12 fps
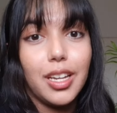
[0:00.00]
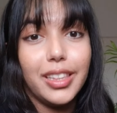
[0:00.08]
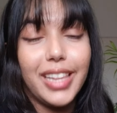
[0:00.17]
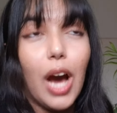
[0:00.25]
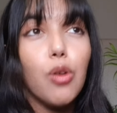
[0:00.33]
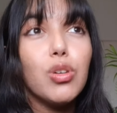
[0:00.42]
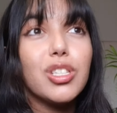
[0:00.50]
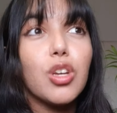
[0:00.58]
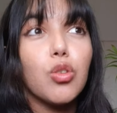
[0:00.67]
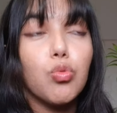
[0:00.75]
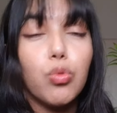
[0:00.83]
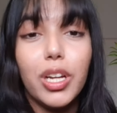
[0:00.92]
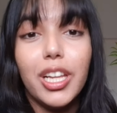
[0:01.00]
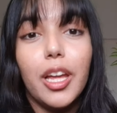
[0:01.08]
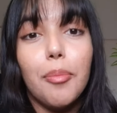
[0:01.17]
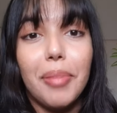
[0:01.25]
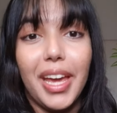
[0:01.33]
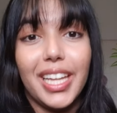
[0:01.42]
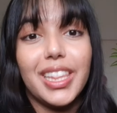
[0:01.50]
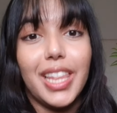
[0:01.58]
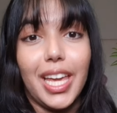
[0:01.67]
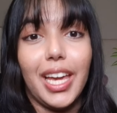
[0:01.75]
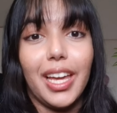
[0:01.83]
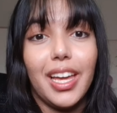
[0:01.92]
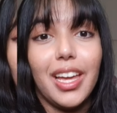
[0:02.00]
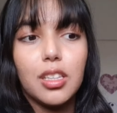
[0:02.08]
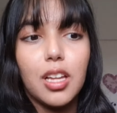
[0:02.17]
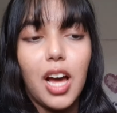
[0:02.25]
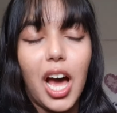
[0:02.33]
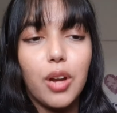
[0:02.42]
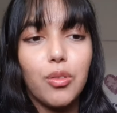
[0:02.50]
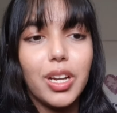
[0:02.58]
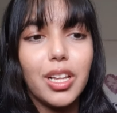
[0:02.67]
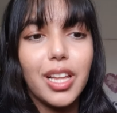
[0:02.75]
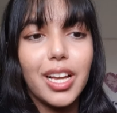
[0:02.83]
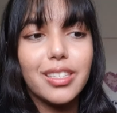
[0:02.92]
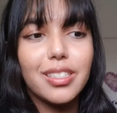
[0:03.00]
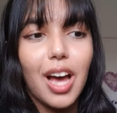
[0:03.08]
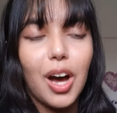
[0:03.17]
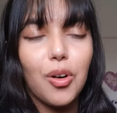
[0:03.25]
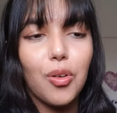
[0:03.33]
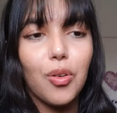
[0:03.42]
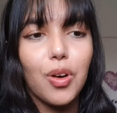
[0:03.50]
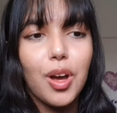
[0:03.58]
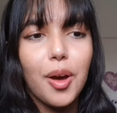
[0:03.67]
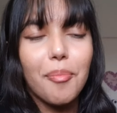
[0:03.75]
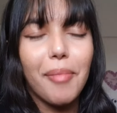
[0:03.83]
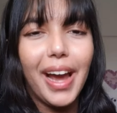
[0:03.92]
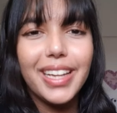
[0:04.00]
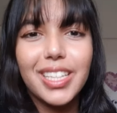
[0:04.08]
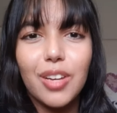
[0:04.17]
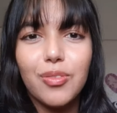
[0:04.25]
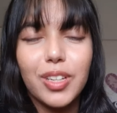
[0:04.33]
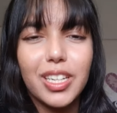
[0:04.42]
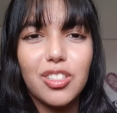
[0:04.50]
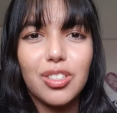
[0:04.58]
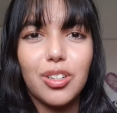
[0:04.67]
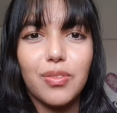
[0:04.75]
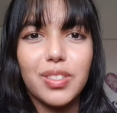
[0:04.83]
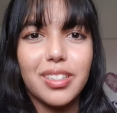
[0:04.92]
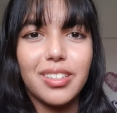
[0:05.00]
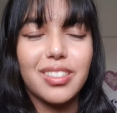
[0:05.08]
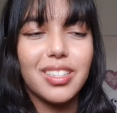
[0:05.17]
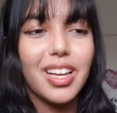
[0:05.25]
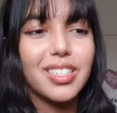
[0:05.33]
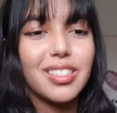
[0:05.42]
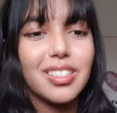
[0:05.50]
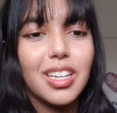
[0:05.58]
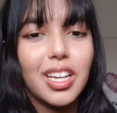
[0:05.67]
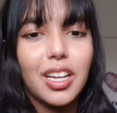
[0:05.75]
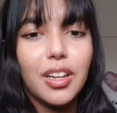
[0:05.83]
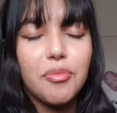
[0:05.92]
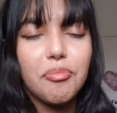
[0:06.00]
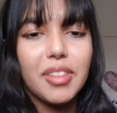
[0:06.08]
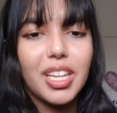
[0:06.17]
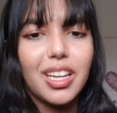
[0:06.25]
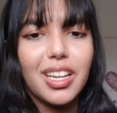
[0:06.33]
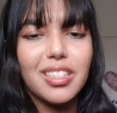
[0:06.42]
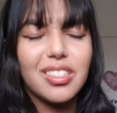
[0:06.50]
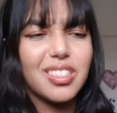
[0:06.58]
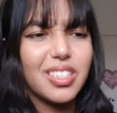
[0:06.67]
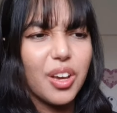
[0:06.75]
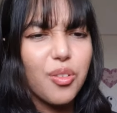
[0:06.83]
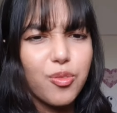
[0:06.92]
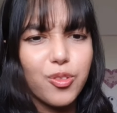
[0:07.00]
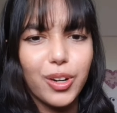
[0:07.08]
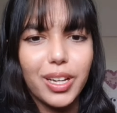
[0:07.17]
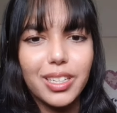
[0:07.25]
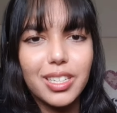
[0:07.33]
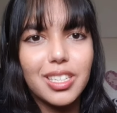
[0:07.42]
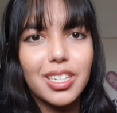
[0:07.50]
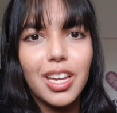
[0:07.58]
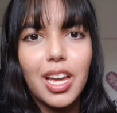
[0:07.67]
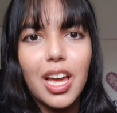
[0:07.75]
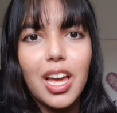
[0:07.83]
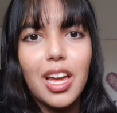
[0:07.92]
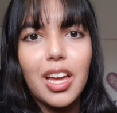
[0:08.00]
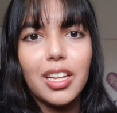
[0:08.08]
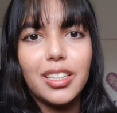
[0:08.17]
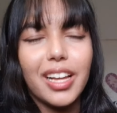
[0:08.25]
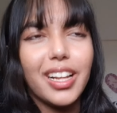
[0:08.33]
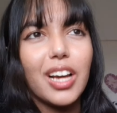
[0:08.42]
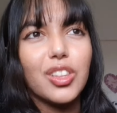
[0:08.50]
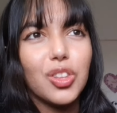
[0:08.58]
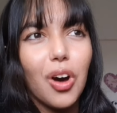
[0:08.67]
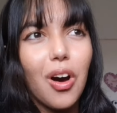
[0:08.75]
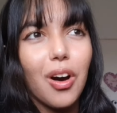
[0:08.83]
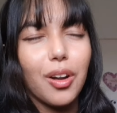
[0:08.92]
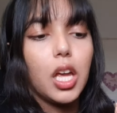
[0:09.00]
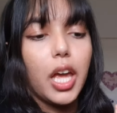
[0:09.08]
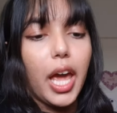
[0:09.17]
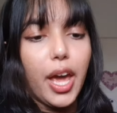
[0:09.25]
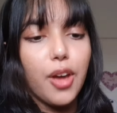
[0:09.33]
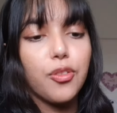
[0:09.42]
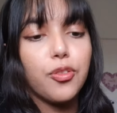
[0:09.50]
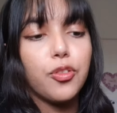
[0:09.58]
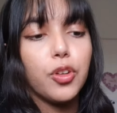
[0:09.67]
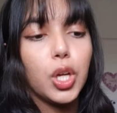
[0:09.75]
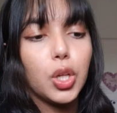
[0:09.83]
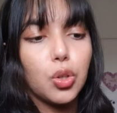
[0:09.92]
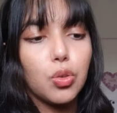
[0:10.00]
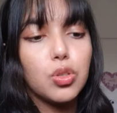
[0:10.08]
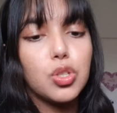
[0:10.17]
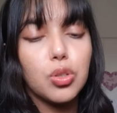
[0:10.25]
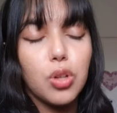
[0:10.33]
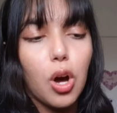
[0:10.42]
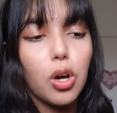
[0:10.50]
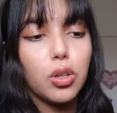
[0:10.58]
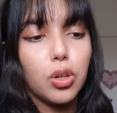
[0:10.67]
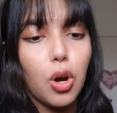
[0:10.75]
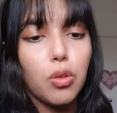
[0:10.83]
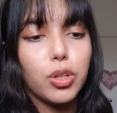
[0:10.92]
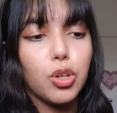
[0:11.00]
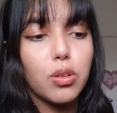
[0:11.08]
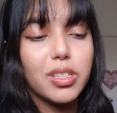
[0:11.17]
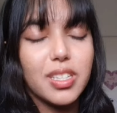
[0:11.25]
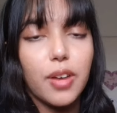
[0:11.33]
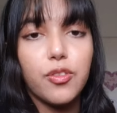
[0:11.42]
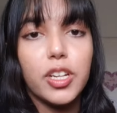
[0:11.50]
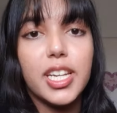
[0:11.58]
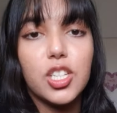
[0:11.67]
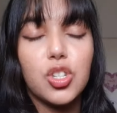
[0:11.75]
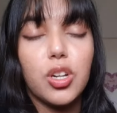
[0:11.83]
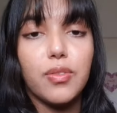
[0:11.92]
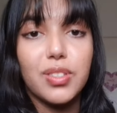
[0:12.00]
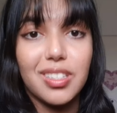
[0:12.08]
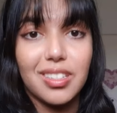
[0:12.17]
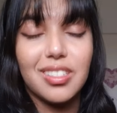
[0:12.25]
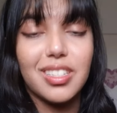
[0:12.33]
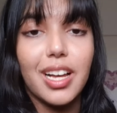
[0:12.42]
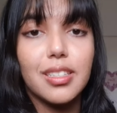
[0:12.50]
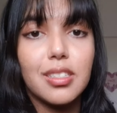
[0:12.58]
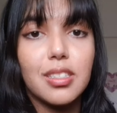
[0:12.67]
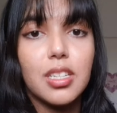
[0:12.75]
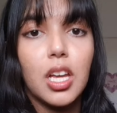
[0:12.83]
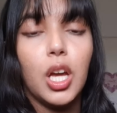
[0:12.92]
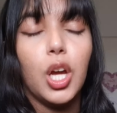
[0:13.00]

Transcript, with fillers: That was a really big thing. I realized how my definition of success is different than I thought. If you do not know your definition of success,